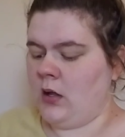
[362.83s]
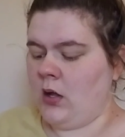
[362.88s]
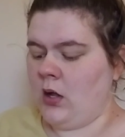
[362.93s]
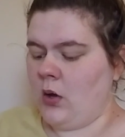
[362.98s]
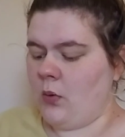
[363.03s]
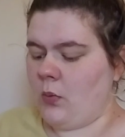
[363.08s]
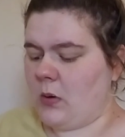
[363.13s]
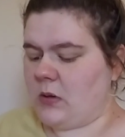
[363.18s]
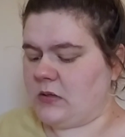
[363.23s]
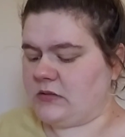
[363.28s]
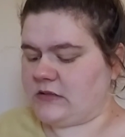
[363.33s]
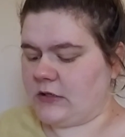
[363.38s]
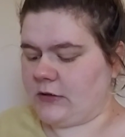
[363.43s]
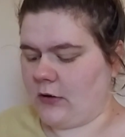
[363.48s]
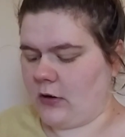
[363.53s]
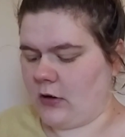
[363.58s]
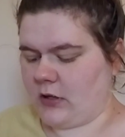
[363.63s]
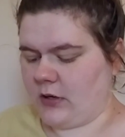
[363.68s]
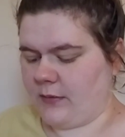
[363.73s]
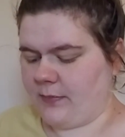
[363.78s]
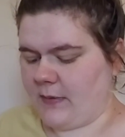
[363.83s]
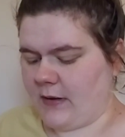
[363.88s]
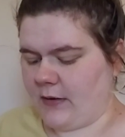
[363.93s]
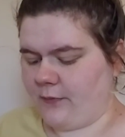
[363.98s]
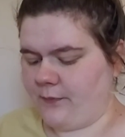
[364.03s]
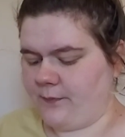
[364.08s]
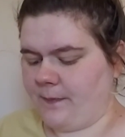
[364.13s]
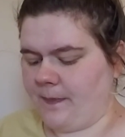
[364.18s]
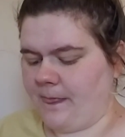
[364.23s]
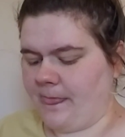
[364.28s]
What was I talking about?
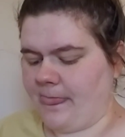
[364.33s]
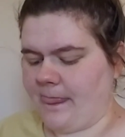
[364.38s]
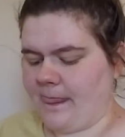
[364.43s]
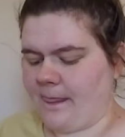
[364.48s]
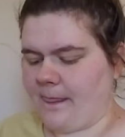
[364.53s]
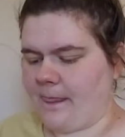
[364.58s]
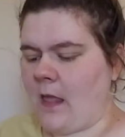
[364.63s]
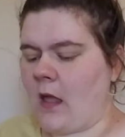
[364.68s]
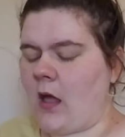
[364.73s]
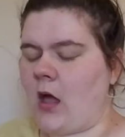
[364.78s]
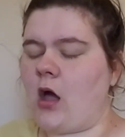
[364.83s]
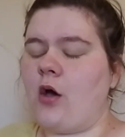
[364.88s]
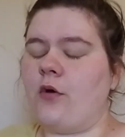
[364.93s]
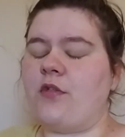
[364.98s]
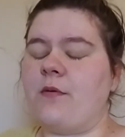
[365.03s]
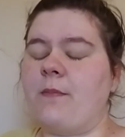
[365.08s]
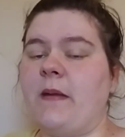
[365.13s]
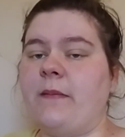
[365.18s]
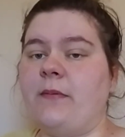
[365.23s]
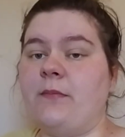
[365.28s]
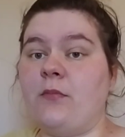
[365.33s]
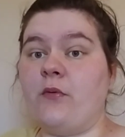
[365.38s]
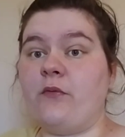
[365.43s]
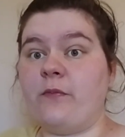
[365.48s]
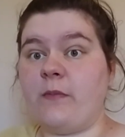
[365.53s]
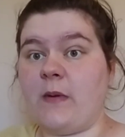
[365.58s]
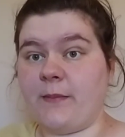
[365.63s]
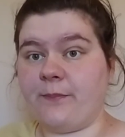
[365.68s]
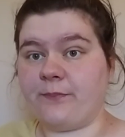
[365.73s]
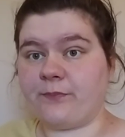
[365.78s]
Oh, the baby
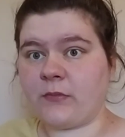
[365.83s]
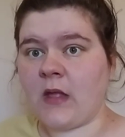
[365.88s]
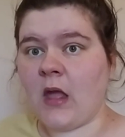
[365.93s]
movement.